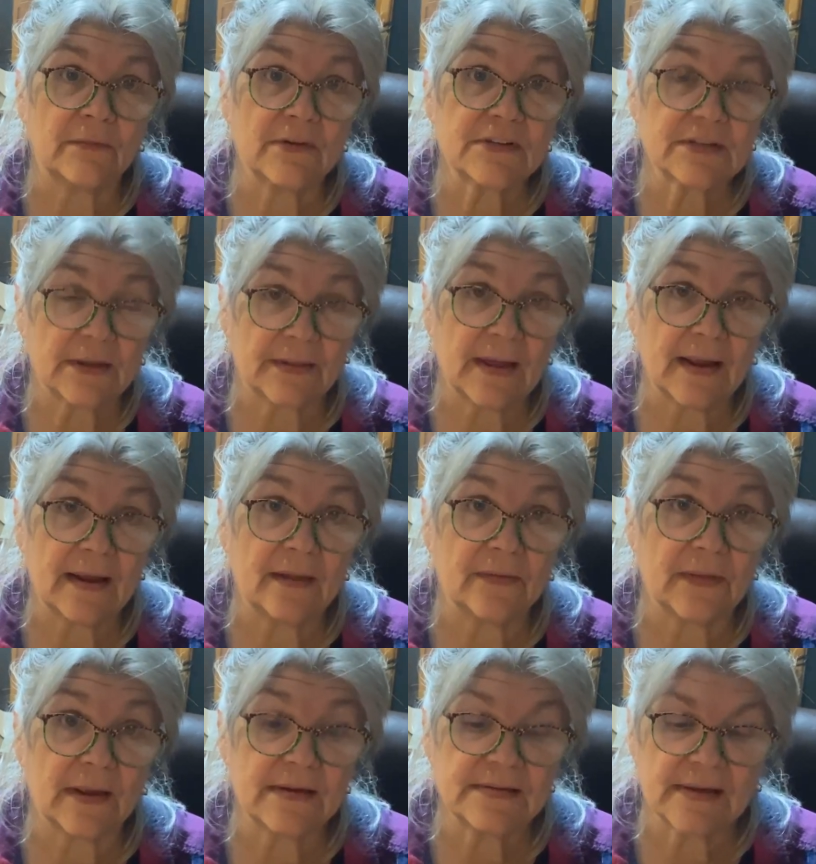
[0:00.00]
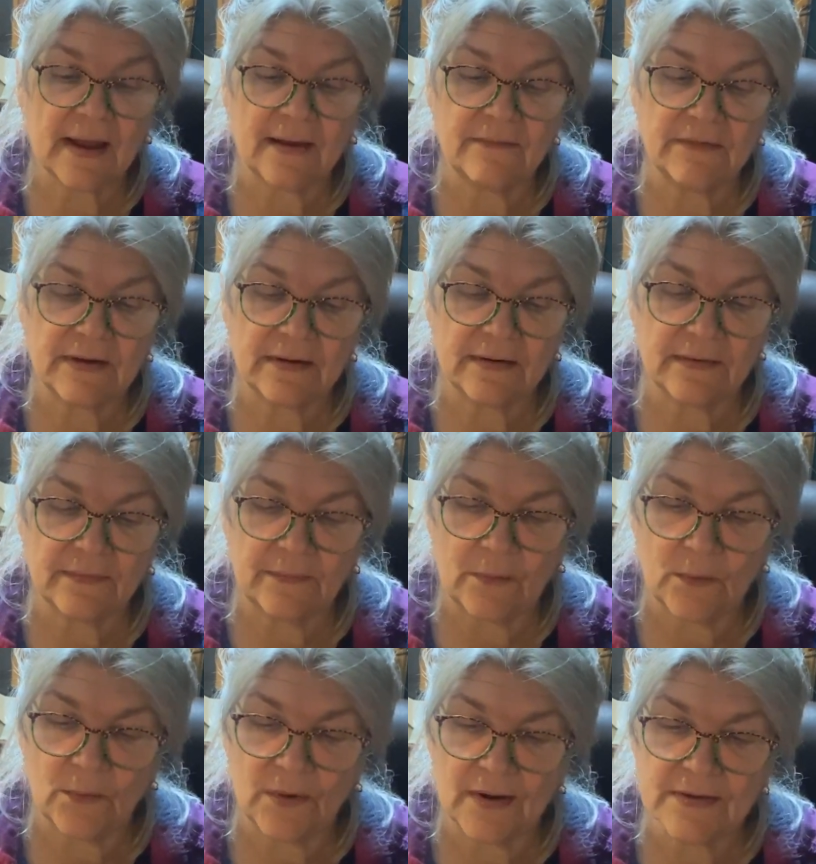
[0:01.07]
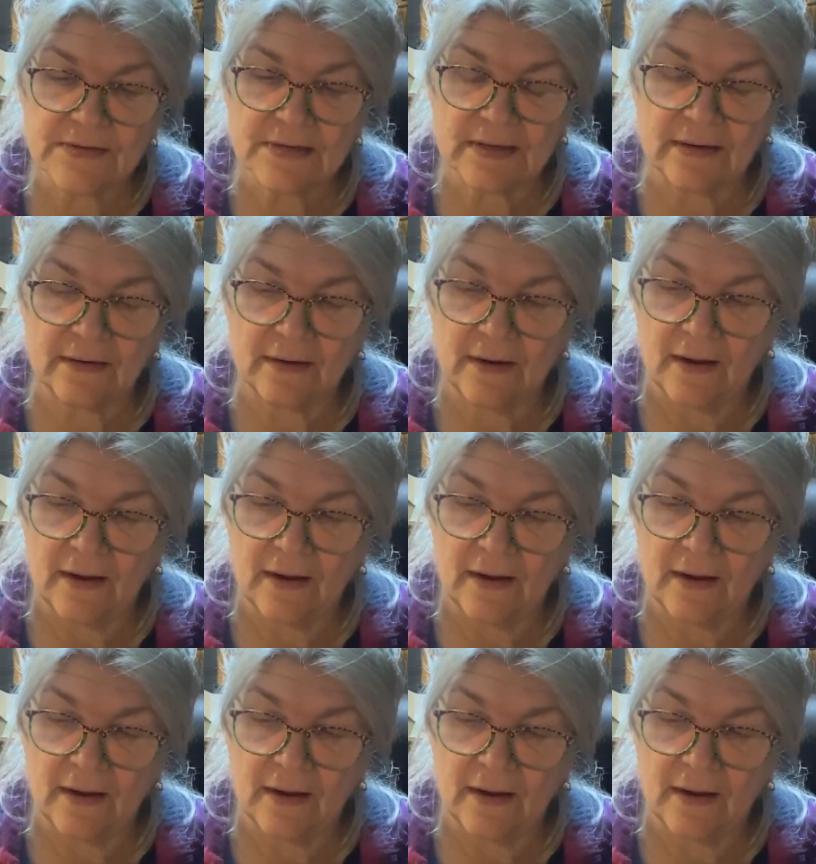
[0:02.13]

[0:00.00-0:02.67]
it, so they saved it for us. And